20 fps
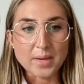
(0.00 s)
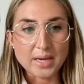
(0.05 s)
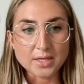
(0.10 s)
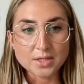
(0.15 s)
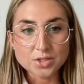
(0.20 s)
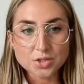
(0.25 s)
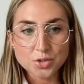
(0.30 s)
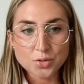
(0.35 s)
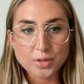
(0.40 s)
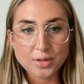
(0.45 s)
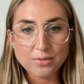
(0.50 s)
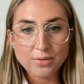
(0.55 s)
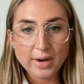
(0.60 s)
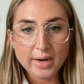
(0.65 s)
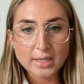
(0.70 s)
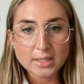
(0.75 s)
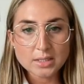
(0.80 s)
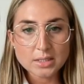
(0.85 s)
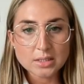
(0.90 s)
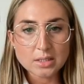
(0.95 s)
base duty
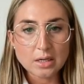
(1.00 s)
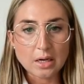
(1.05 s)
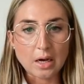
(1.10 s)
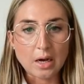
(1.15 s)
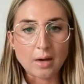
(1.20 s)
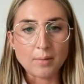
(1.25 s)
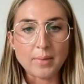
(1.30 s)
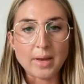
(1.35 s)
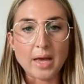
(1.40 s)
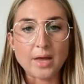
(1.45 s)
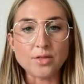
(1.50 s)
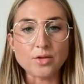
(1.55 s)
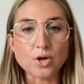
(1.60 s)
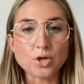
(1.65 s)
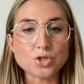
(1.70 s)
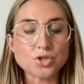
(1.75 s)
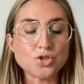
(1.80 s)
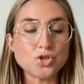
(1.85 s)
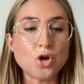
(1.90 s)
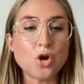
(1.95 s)
rate, and there
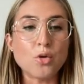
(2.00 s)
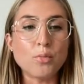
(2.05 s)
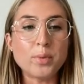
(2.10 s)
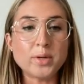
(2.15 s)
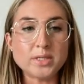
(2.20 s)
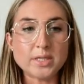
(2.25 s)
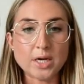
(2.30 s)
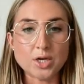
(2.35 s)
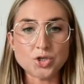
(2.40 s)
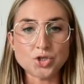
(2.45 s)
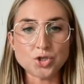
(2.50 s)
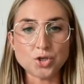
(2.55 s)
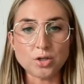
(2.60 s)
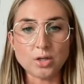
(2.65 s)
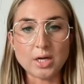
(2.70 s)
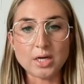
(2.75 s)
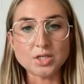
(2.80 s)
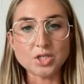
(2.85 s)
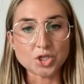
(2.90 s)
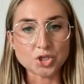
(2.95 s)
is no
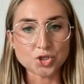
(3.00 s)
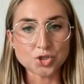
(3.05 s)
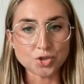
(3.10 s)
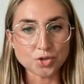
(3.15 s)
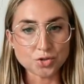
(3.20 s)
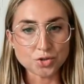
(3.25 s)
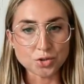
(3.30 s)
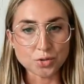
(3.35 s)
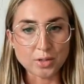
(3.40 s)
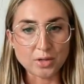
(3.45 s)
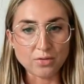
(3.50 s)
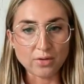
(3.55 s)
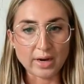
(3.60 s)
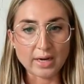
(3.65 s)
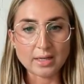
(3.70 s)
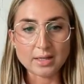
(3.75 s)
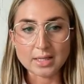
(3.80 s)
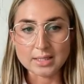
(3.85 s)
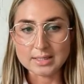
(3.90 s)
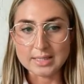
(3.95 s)
potential additional duty
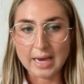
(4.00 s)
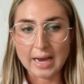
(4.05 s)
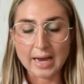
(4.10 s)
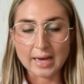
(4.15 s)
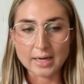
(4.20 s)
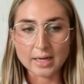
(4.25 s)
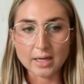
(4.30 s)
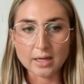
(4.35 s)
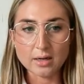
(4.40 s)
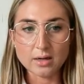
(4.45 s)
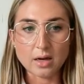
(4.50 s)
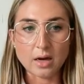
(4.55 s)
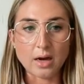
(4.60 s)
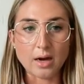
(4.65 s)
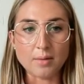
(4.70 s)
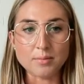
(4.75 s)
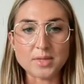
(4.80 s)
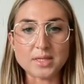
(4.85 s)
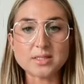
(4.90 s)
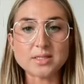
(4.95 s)
rate that's added
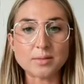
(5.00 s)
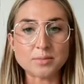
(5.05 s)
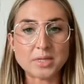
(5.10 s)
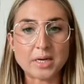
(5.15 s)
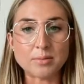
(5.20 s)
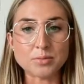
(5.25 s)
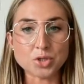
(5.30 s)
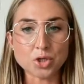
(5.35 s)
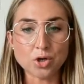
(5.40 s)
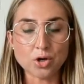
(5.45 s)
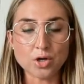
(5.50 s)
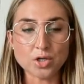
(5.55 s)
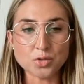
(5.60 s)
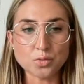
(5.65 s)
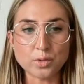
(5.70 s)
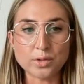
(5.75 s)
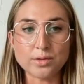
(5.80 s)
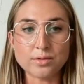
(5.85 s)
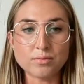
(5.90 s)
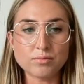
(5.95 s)
that sometimes occurs
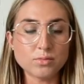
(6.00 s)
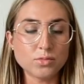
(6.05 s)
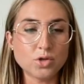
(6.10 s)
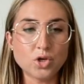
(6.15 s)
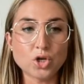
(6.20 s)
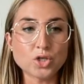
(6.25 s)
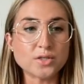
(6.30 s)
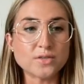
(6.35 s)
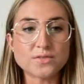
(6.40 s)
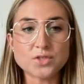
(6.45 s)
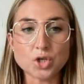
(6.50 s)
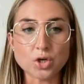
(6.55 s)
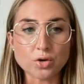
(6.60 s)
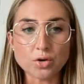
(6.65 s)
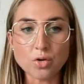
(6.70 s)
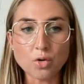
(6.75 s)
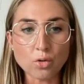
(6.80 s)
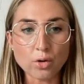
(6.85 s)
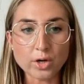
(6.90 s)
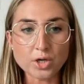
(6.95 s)
with goods of
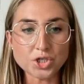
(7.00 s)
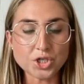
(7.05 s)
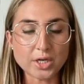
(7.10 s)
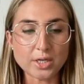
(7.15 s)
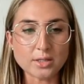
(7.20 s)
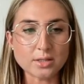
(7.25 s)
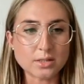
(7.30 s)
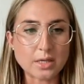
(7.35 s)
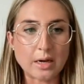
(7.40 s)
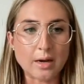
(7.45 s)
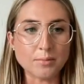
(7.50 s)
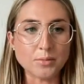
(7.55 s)
certain origins.